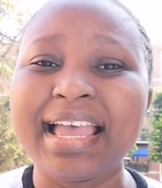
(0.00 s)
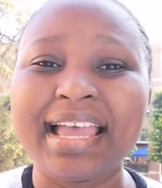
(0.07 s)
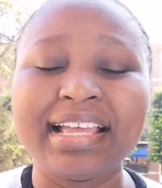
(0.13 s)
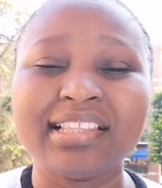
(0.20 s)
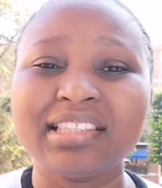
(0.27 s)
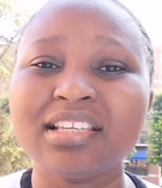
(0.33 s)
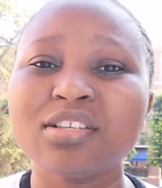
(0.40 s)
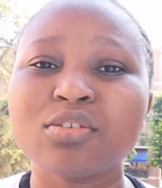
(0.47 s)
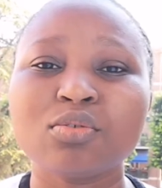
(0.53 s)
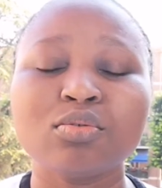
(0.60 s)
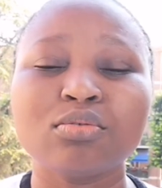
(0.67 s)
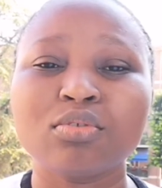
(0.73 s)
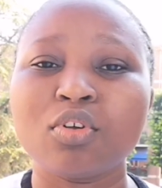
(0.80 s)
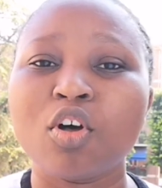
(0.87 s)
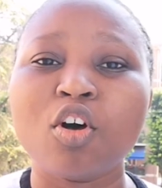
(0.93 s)
and this
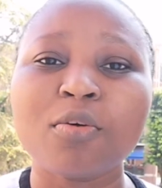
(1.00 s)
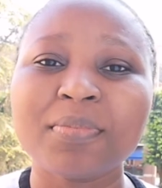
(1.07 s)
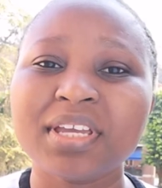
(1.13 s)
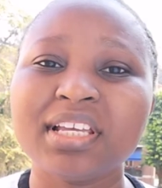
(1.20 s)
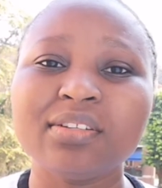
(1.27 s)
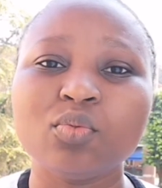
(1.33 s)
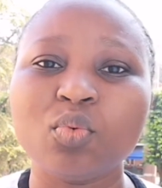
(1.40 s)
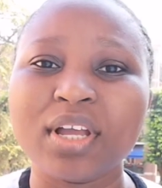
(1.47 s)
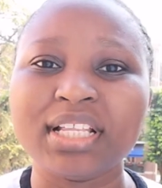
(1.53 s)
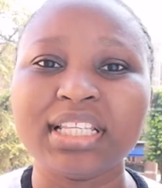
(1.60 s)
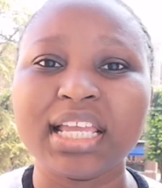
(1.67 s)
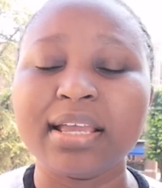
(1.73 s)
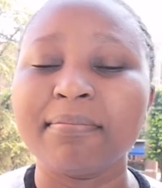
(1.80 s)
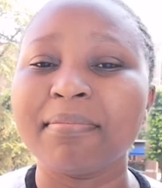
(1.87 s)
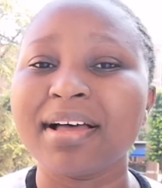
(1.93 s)
could come in
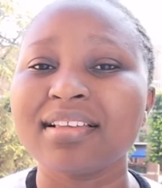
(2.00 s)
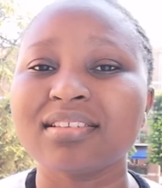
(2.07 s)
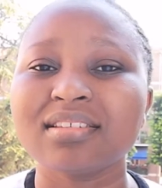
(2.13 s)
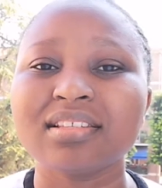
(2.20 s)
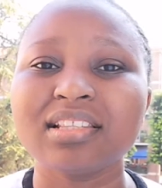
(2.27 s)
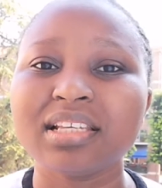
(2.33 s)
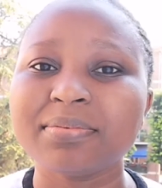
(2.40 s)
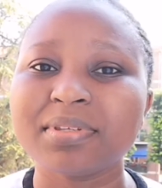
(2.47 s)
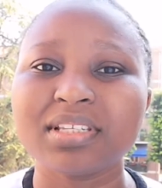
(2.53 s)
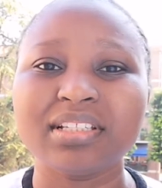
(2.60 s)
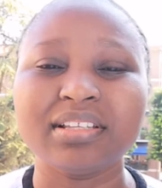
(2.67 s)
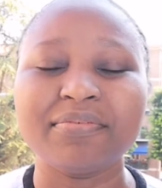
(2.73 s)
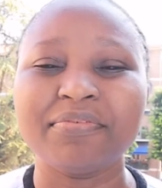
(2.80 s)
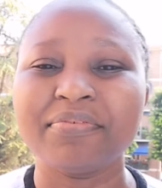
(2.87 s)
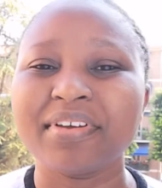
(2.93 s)
when a man sleeps
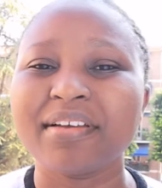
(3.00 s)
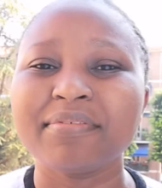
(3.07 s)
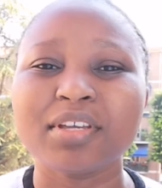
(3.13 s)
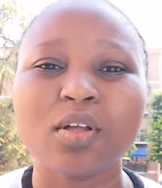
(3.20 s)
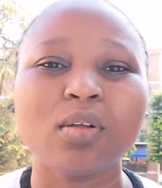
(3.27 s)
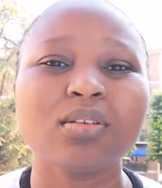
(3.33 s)
in a very